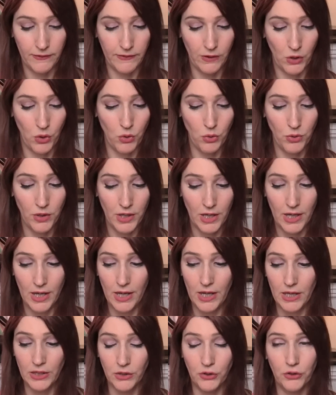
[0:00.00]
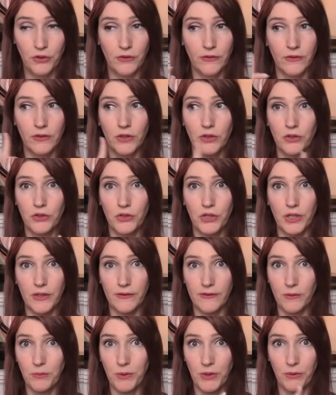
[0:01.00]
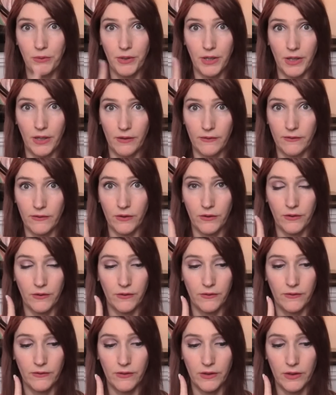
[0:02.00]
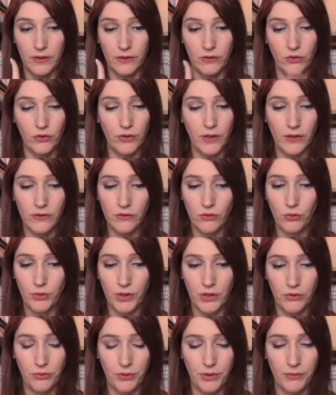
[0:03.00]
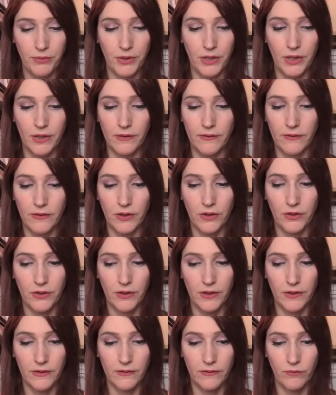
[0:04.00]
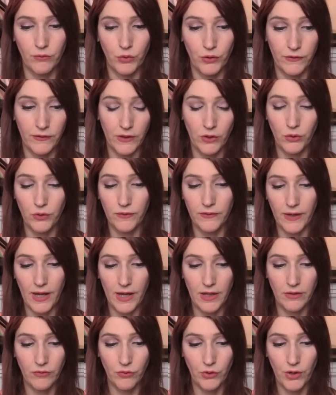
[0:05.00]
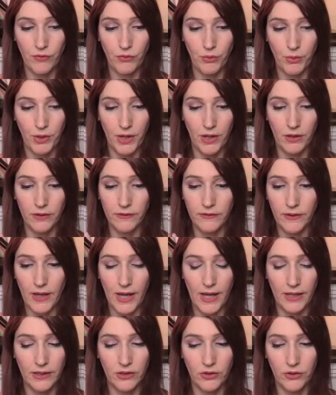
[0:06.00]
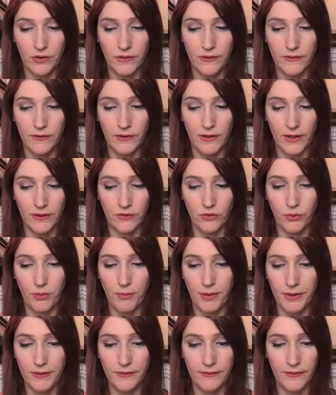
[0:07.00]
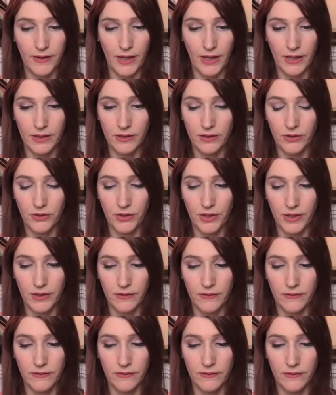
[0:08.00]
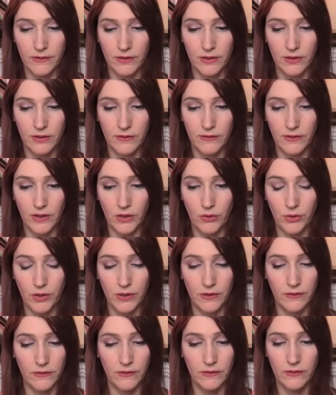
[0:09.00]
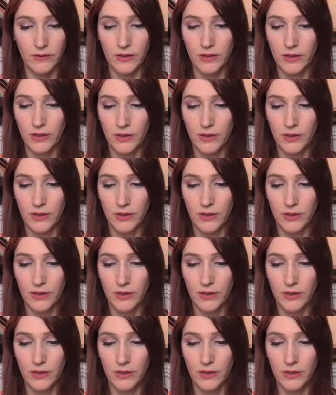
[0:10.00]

So there is literally so many readings. There's the 2023 reads. There is for singles and for everyone else. And there is the next three months. And there is secrets,